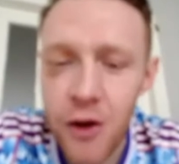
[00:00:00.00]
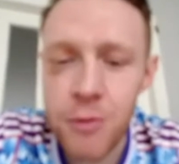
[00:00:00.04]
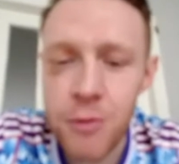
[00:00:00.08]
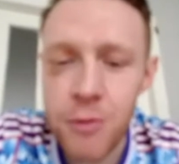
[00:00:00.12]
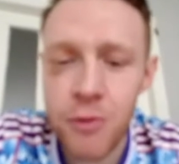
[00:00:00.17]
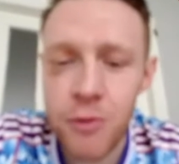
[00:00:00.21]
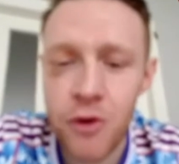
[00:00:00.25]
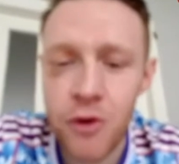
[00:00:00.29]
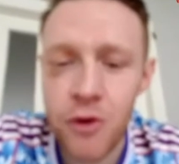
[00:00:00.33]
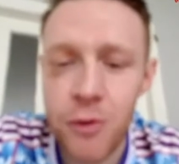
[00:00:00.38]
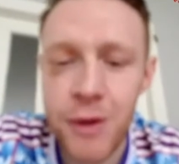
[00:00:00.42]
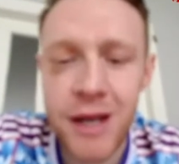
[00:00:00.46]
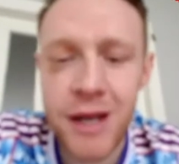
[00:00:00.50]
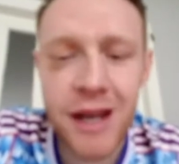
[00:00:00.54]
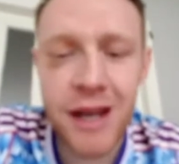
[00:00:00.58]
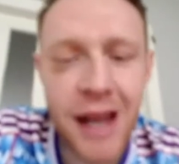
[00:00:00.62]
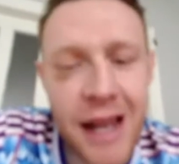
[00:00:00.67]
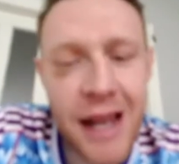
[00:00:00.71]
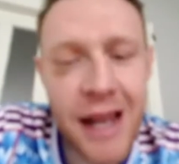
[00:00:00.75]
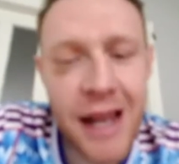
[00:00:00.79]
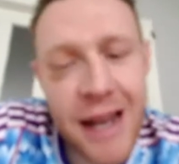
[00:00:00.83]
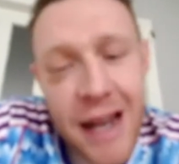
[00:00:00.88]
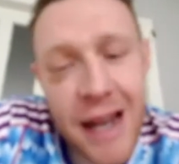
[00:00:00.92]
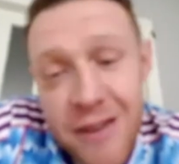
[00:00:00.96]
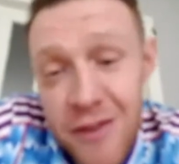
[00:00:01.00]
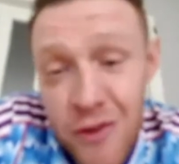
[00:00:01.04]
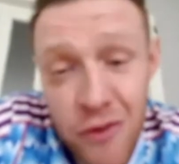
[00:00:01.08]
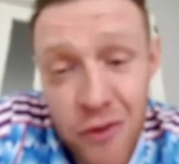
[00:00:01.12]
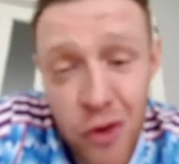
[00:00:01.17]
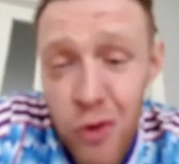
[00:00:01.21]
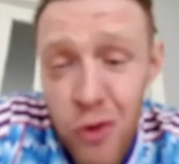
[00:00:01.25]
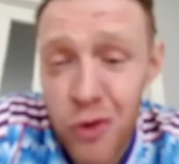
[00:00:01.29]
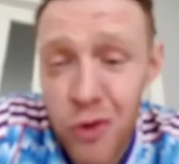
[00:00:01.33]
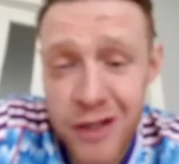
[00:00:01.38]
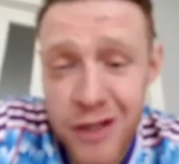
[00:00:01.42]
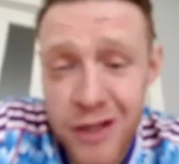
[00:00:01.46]
You know what I mean? And that's the
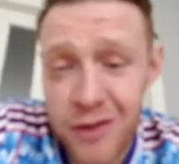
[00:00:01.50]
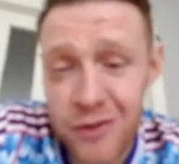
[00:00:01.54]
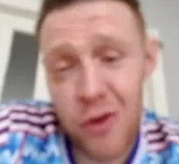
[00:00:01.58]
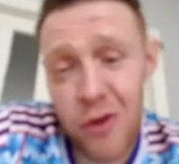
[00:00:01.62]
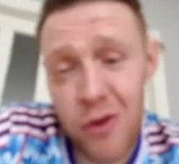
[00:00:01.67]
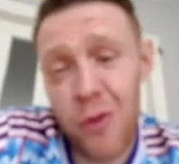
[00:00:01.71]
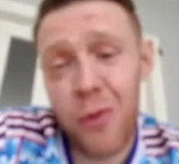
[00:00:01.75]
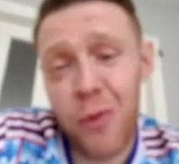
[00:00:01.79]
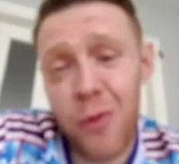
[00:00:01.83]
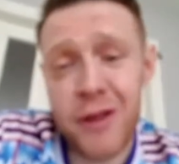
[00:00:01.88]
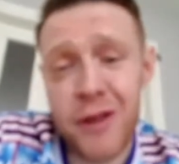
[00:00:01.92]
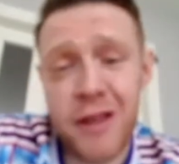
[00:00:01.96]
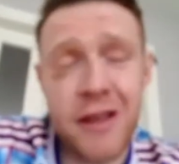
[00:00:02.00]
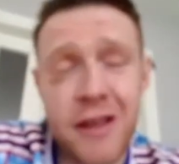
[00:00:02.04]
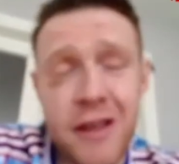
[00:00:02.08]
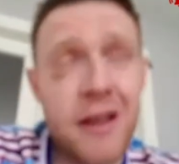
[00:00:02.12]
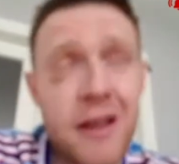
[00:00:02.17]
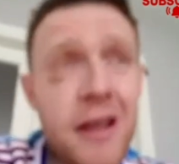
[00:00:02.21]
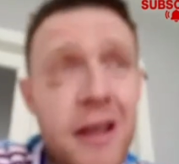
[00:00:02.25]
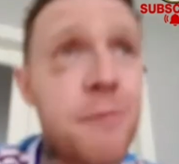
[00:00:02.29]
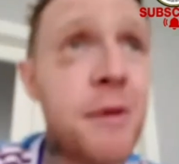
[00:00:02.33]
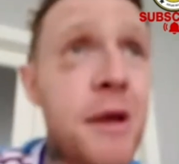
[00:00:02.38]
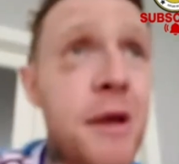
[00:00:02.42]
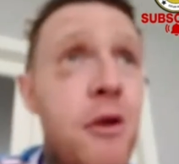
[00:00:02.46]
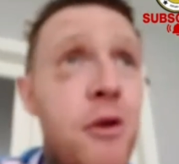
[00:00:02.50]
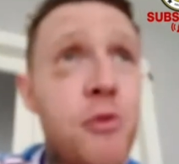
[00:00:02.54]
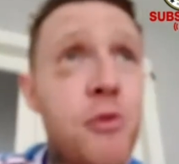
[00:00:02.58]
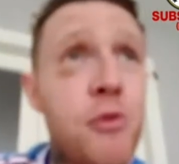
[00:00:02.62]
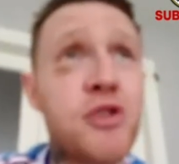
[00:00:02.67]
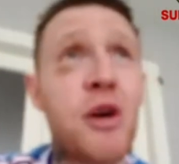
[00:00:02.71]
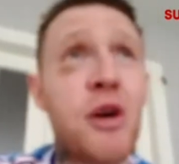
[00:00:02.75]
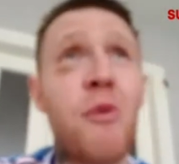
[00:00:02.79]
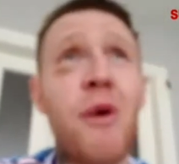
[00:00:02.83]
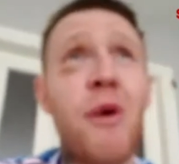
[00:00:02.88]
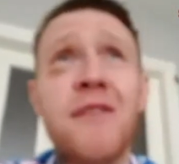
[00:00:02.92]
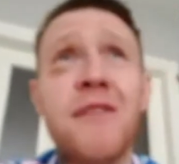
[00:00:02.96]
truth. Like, there's no point in being on the bush. I
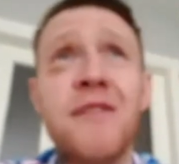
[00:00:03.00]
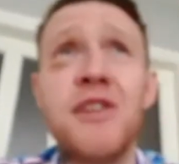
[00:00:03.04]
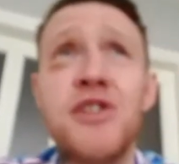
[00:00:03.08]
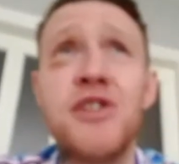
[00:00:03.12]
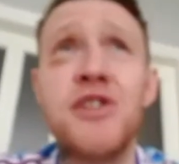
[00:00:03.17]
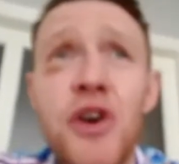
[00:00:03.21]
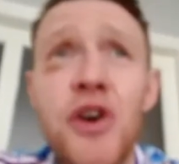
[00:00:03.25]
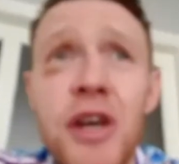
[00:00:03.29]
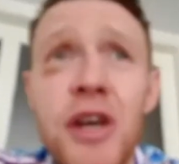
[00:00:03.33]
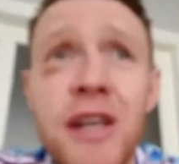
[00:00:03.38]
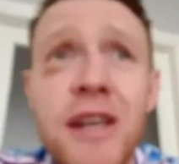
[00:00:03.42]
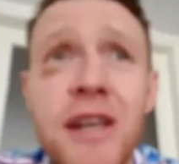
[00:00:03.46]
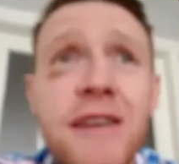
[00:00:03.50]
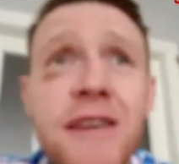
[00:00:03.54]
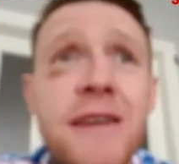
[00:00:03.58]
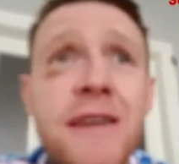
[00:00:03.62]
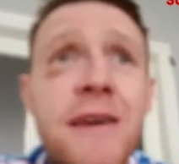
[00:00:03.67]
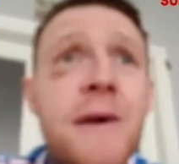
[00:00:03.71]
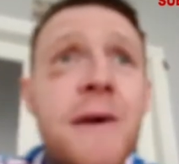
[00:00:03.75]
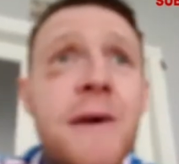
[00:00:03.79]
wasn't enjoying it.